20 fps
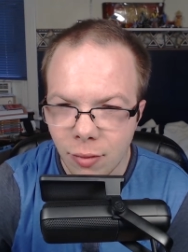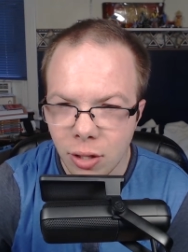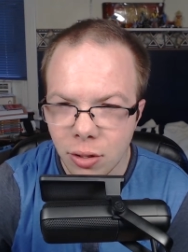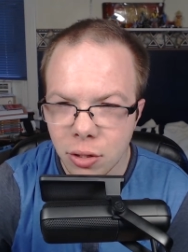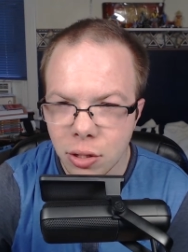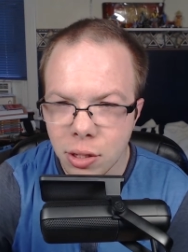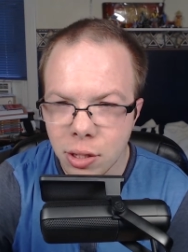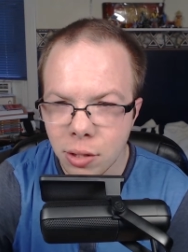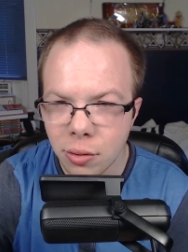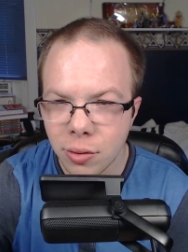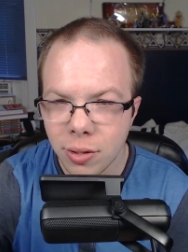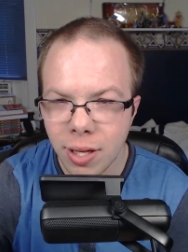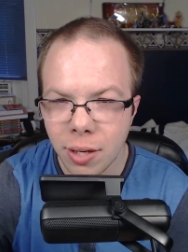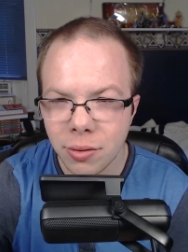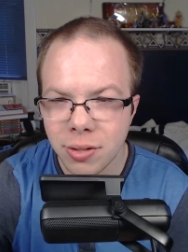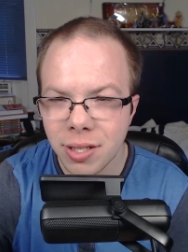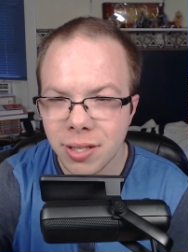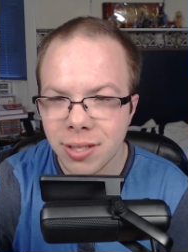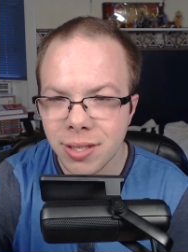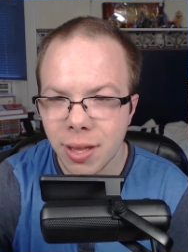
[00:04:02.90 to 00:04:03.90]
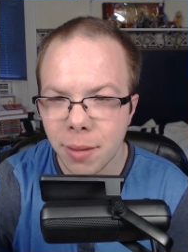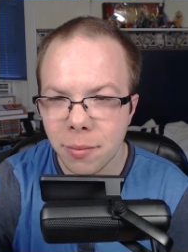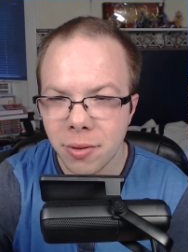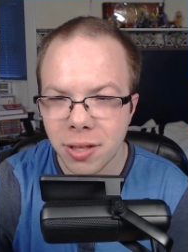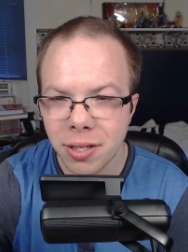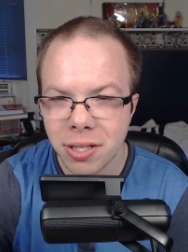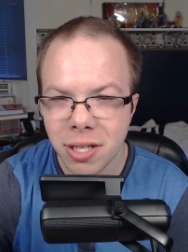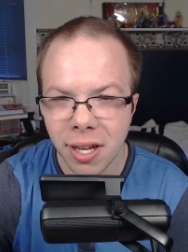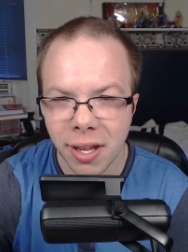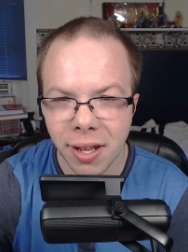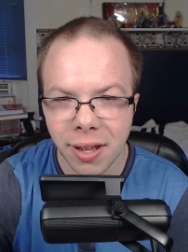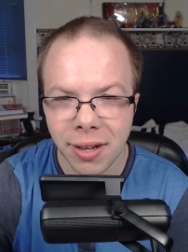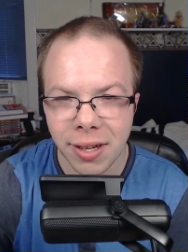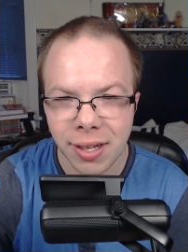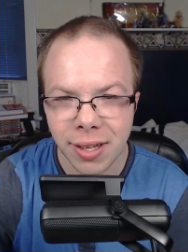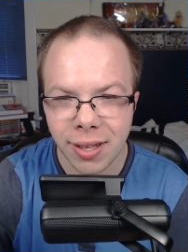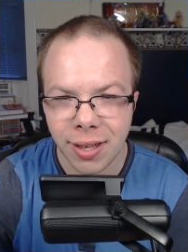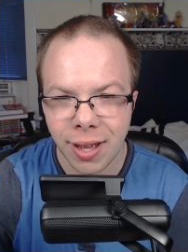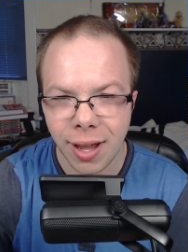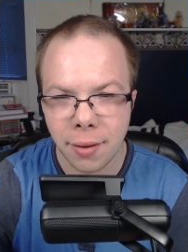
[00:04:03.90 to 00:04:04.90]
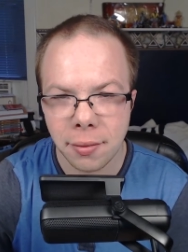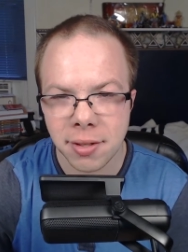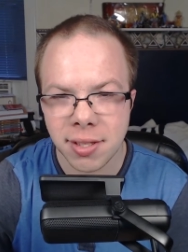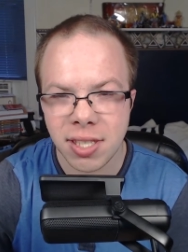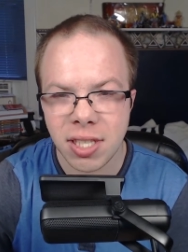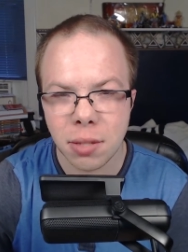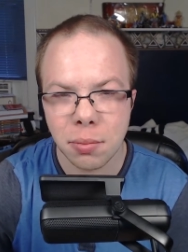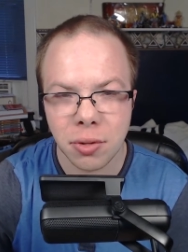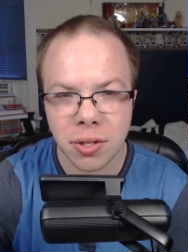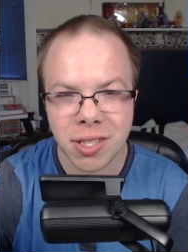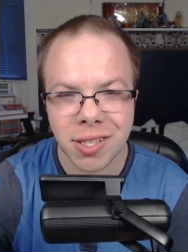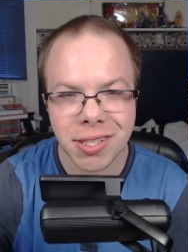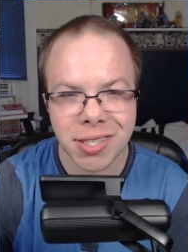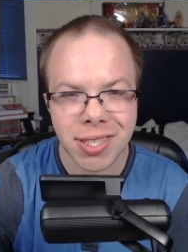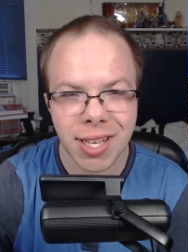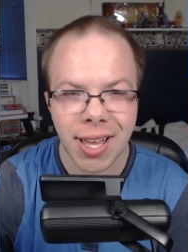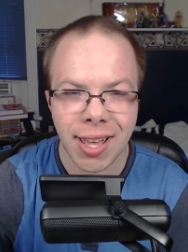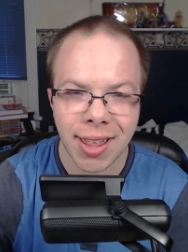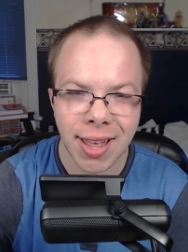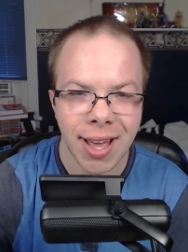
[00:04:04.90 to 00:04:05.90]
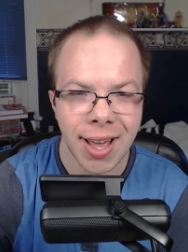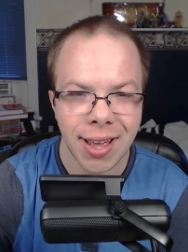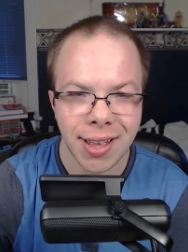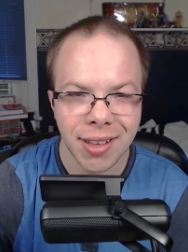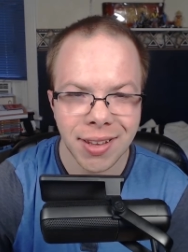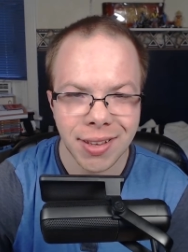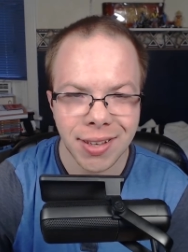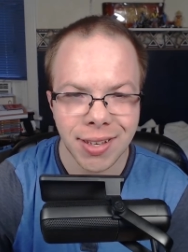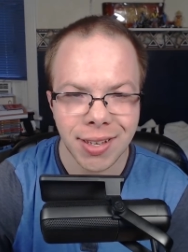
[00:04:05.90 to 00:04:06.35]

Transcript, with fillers: Shoot, that was a slip of the tongue. I wasn't supposed to say that.